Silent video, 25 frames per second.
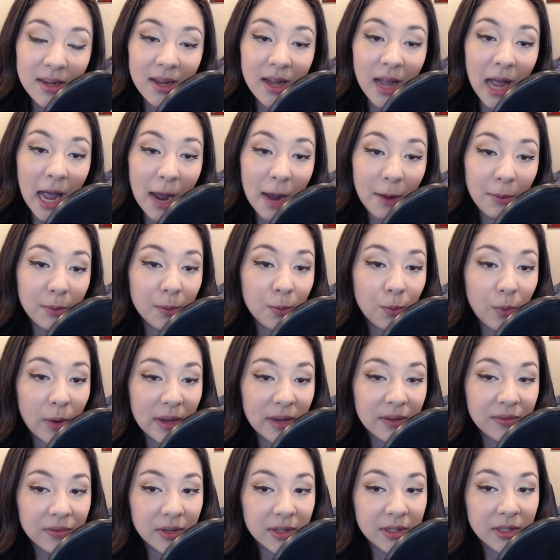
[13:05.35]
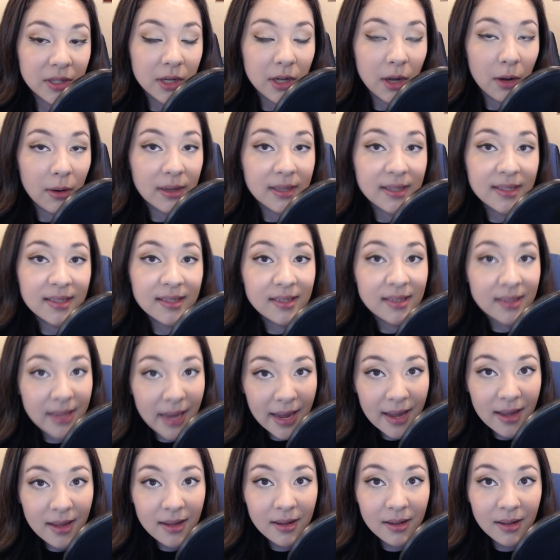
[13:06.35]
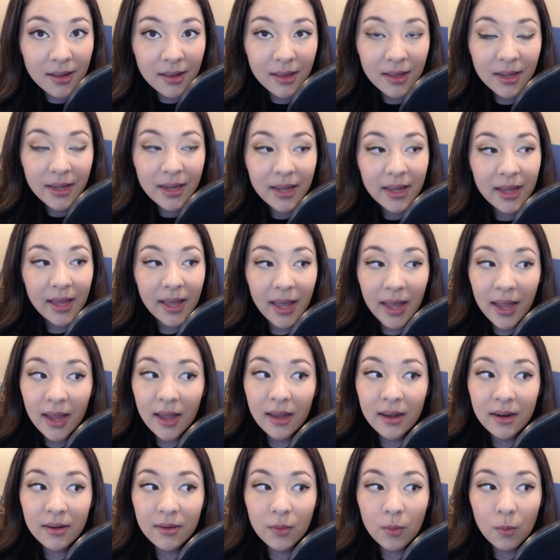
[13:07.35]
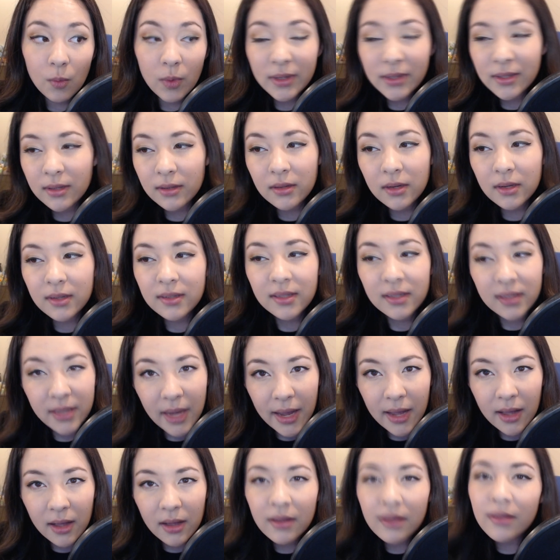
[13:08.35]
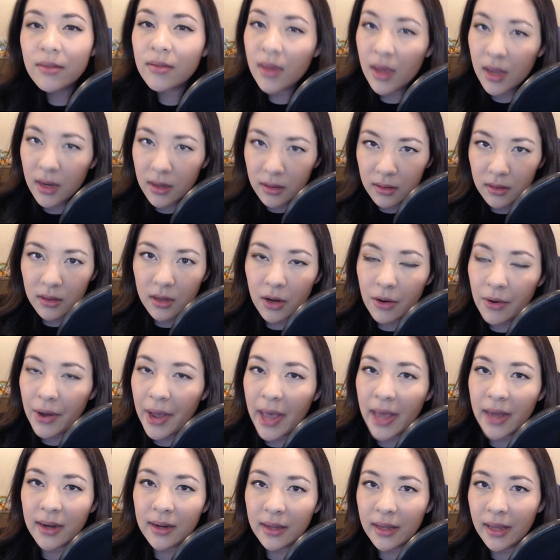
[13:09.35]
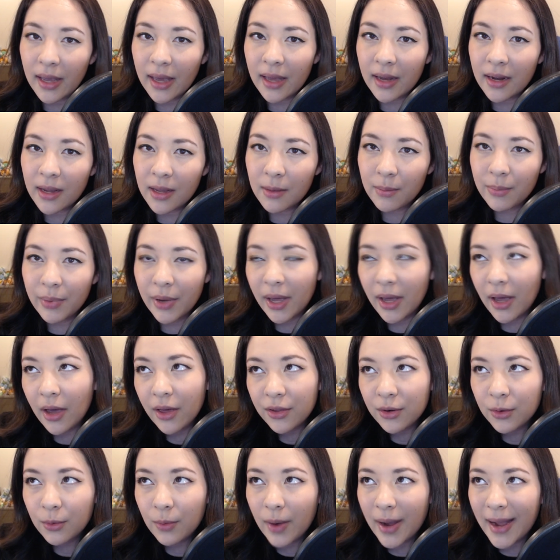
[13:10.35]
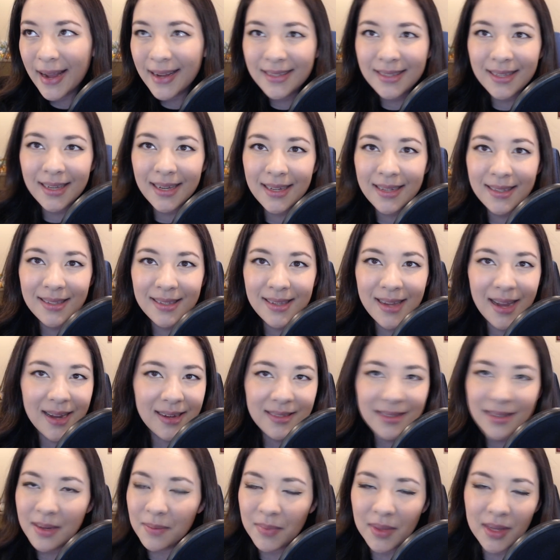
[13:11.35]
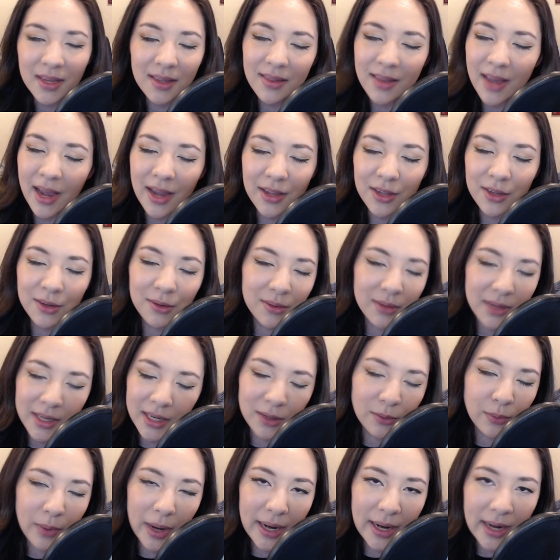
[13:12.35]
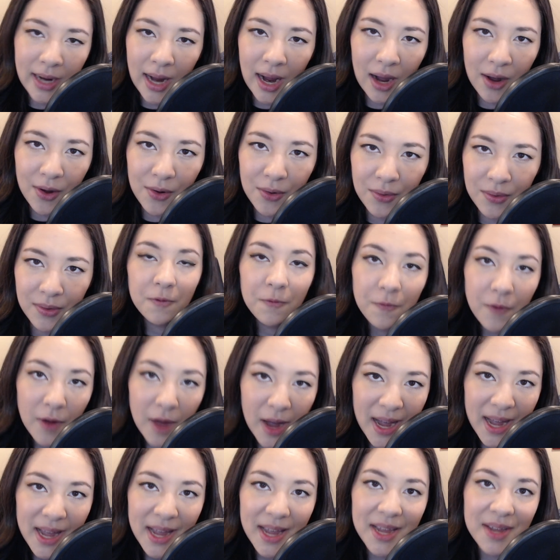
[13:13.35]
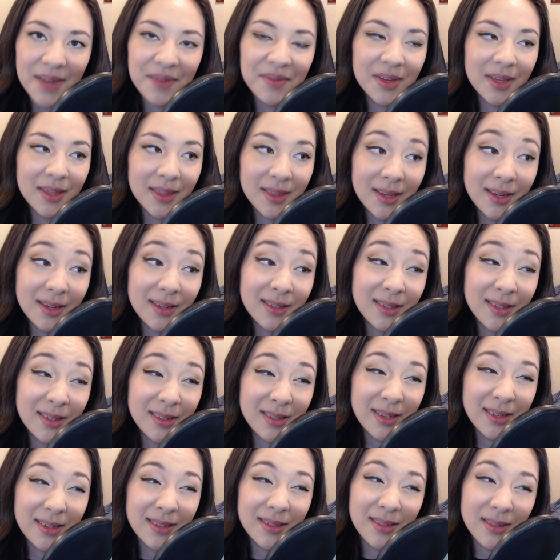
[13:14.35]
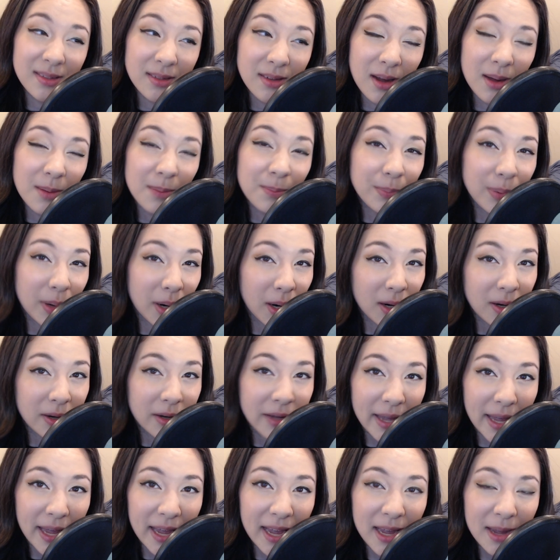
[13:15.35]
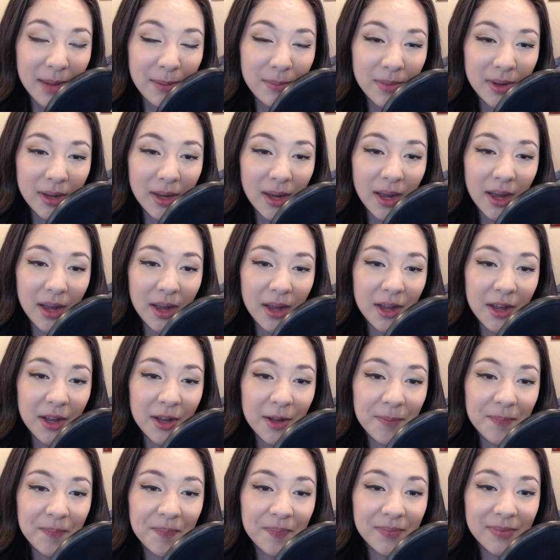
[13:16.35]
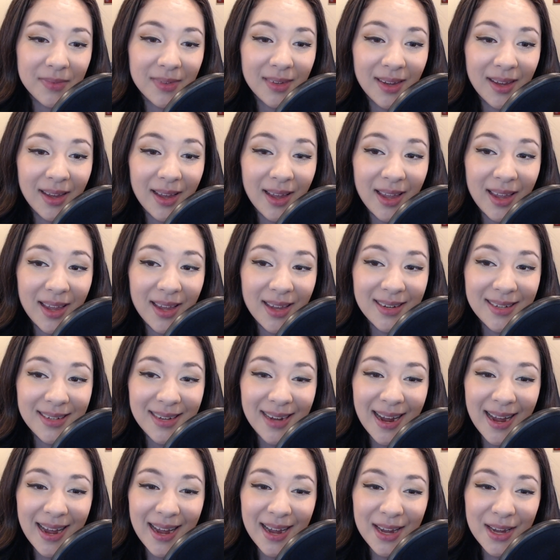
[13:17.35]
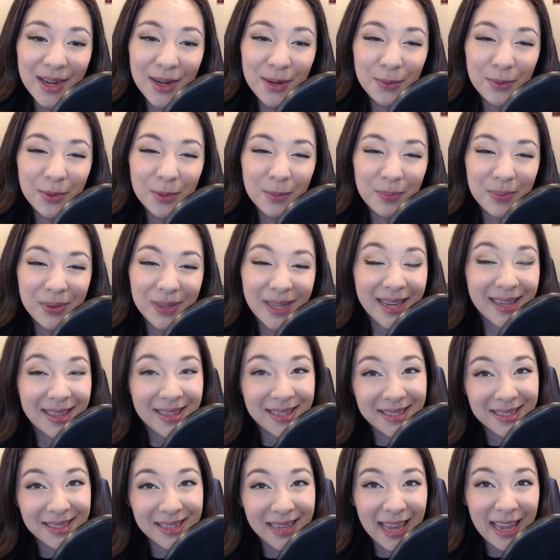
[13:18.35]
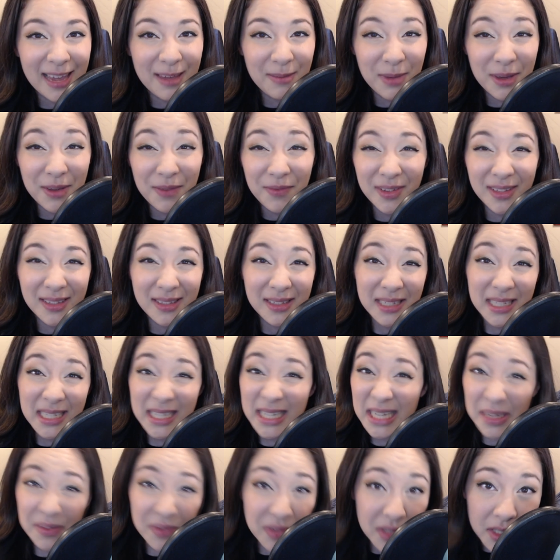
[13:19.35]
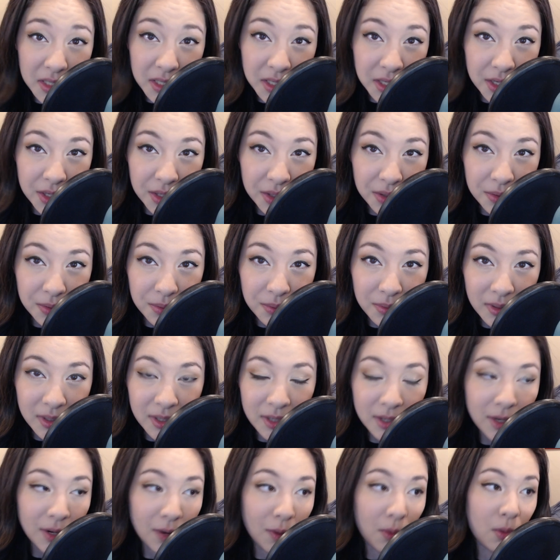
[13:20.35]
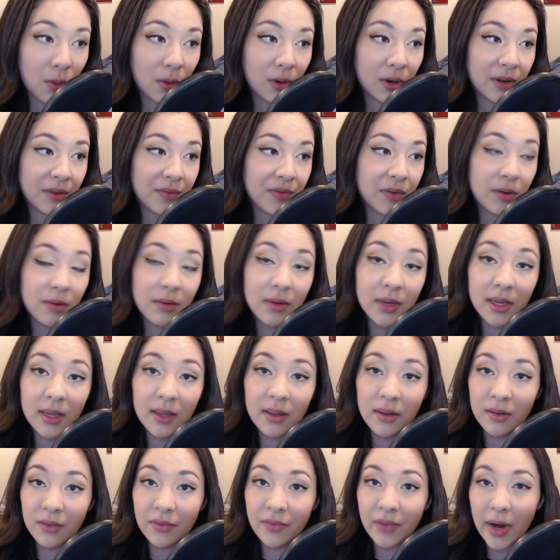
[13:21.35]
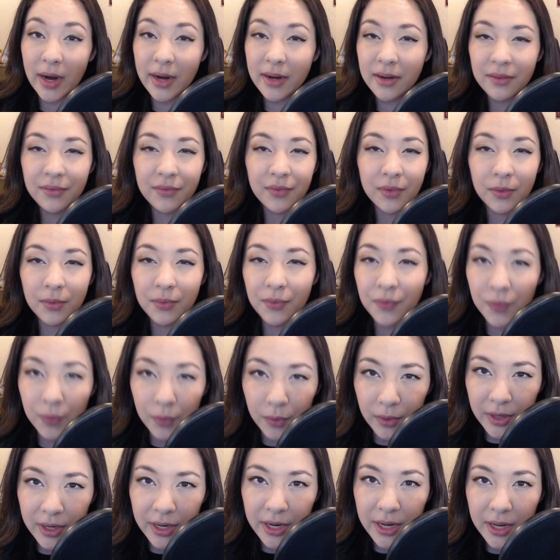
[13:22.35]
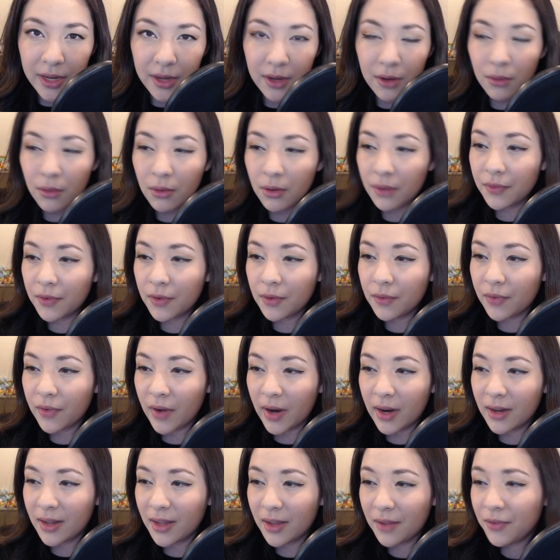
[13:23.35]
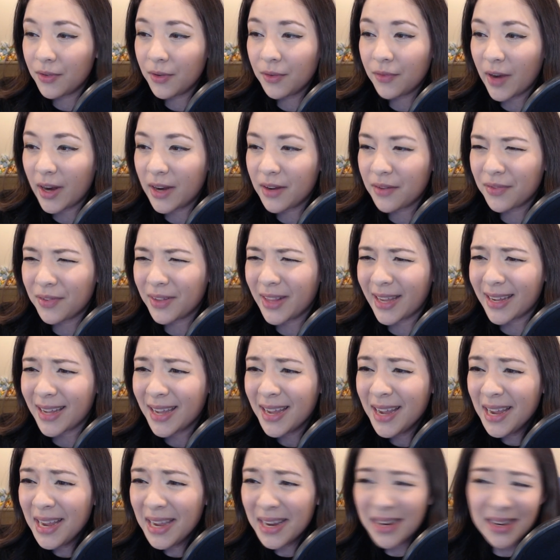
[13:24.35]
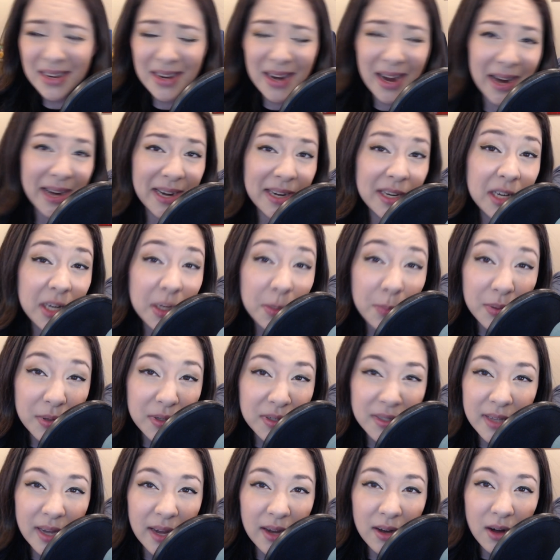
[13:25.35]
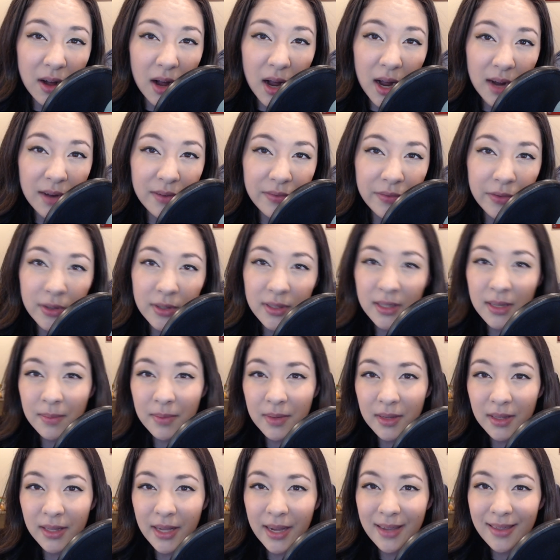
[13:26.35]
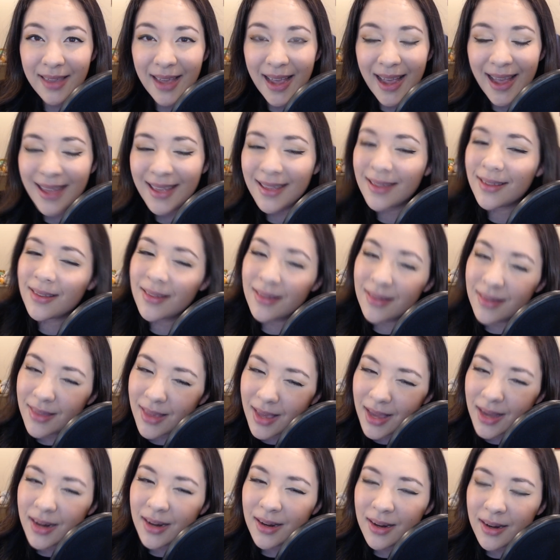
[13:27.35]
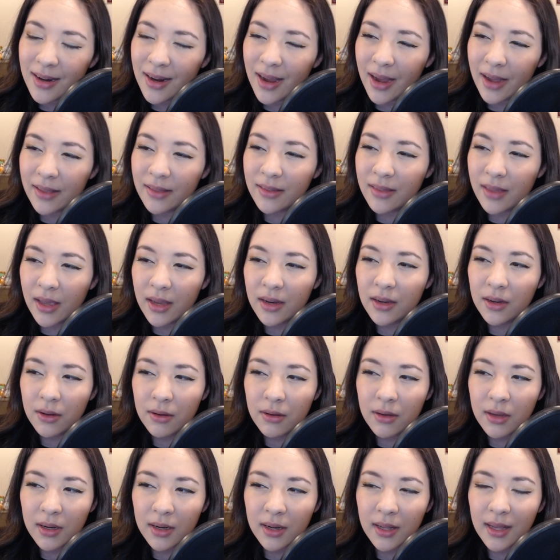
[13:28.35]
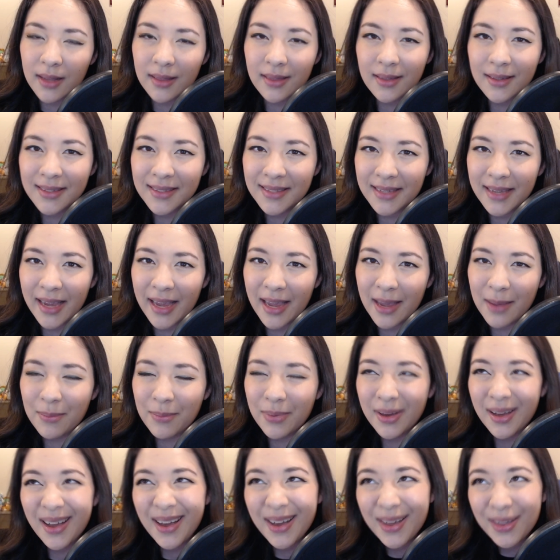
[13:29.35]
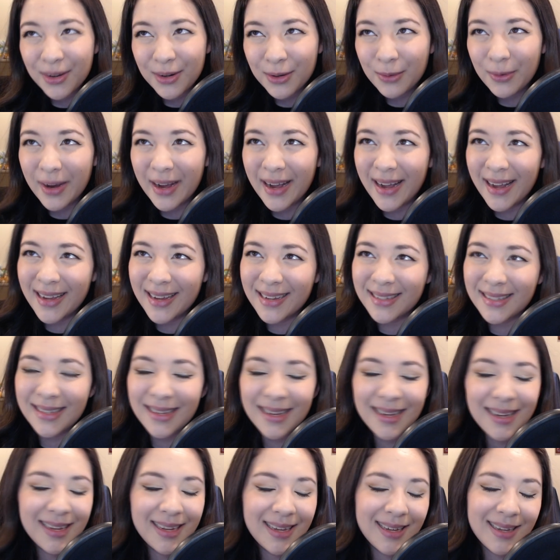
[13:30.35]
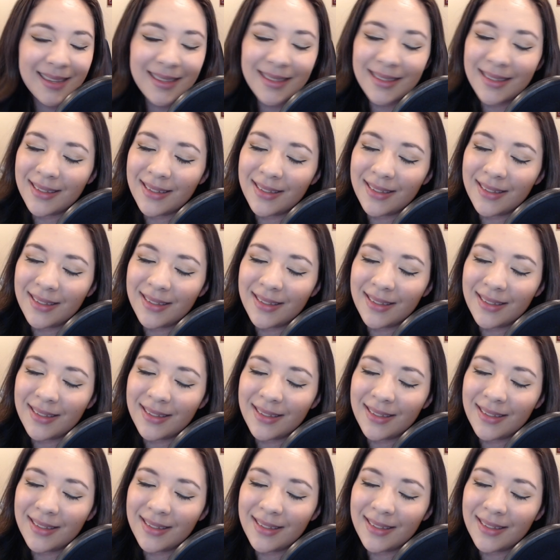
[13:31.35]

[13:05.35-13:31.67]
I would wait for it to go on sale. And once it's on sale, then go ahead and get it. But otherwise, it's not something that you need right now. Five, this is a subpar game. Um, and I would play this game if it's given to you or if you can find it for free or if you find if you find it for like 90% off or something like that then uh, then you can get this game but otherwise uh,